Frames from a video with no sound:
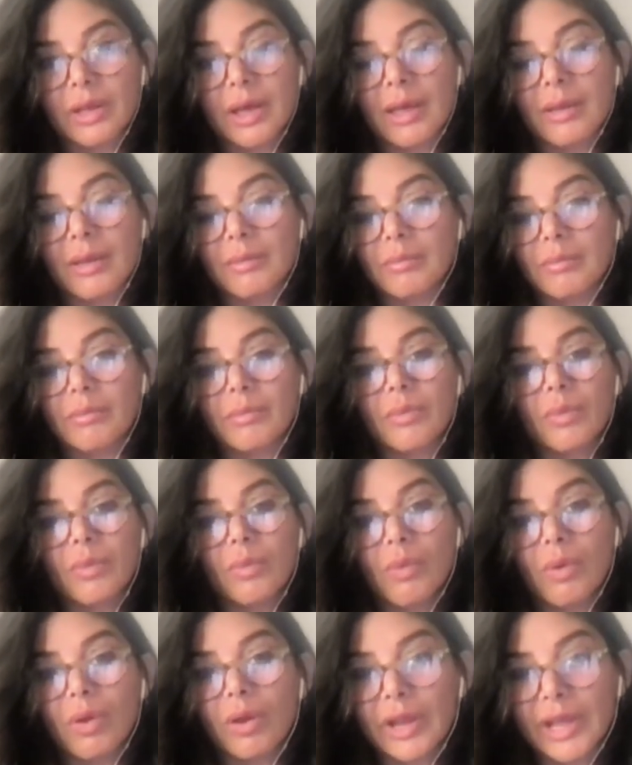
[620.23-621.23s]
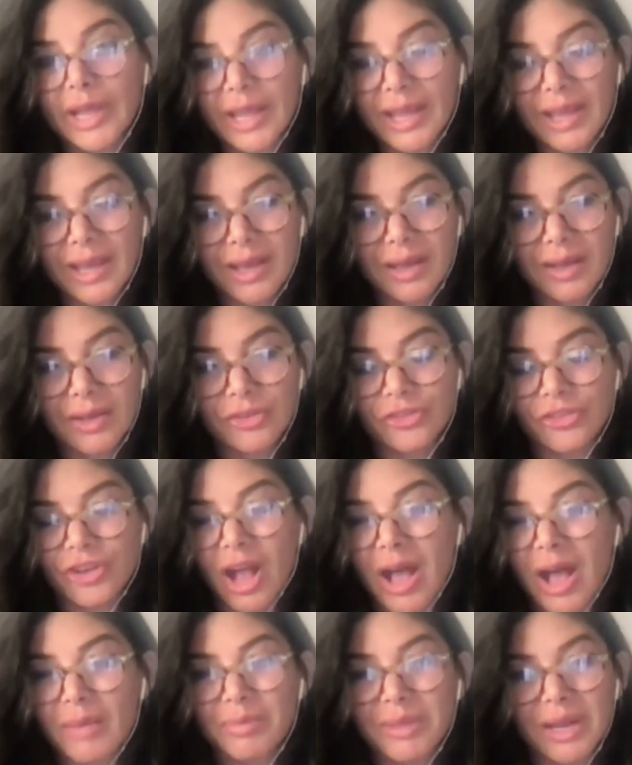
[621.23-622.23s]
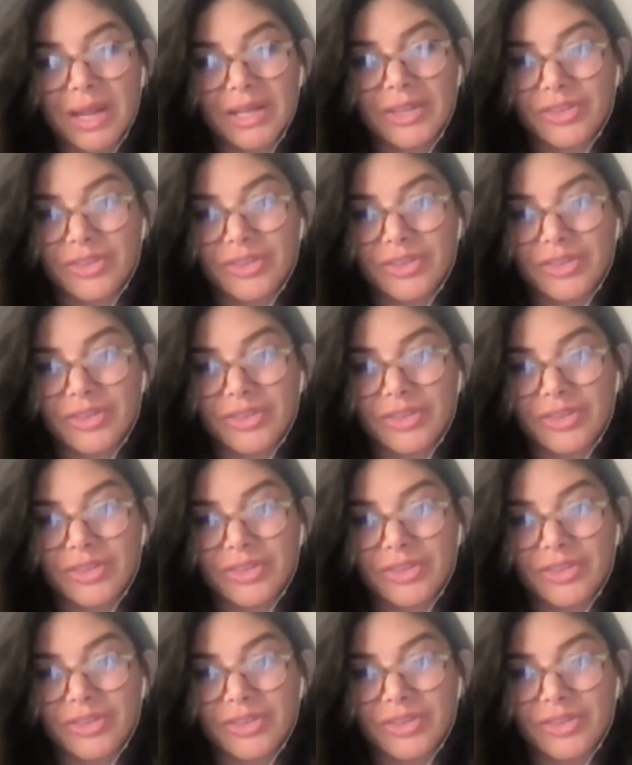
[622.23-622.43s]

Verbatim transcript: I'm working a job that I